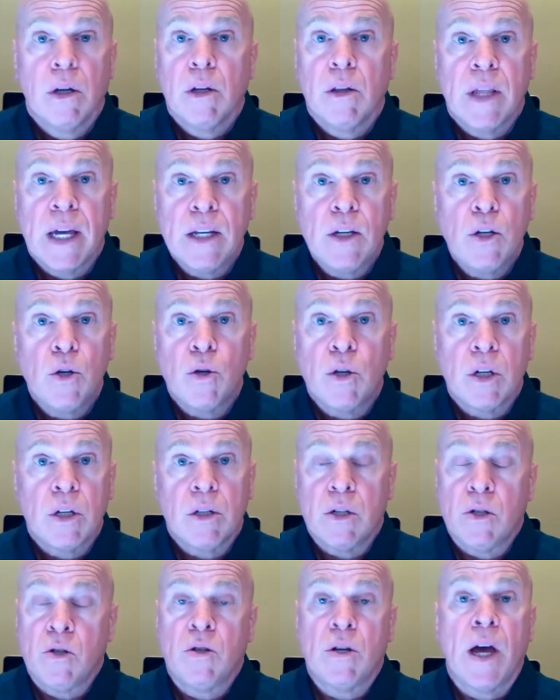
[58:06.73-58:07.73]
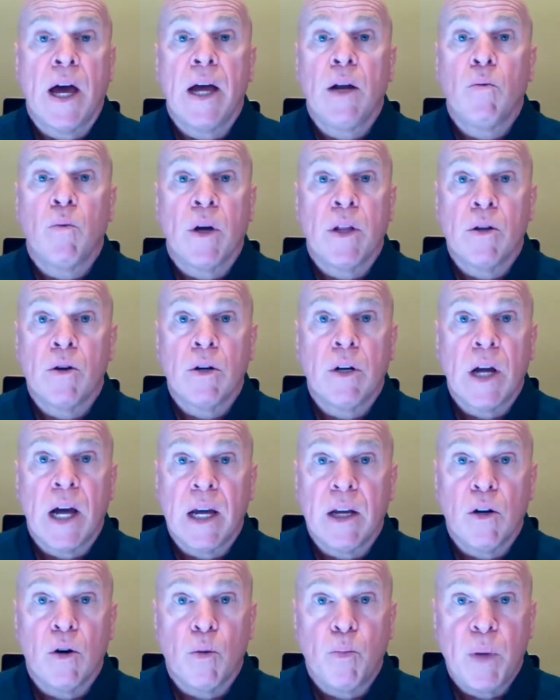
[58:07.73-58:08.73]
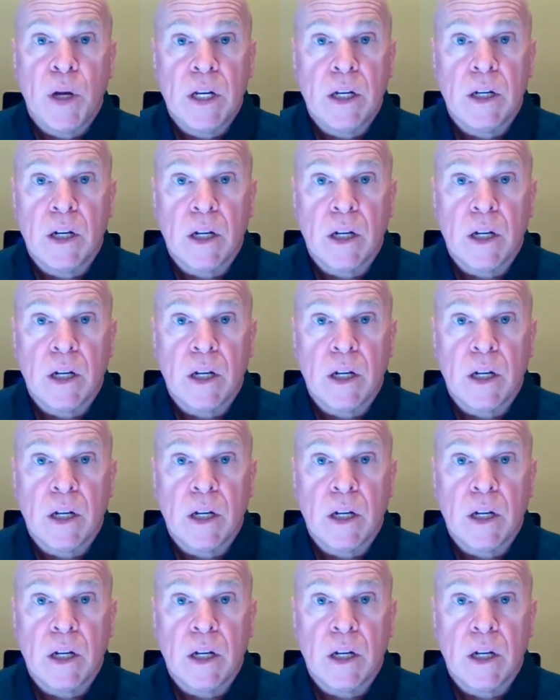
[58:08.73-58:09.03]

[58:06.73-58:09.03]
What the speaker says: then you can decide whether or not your opinion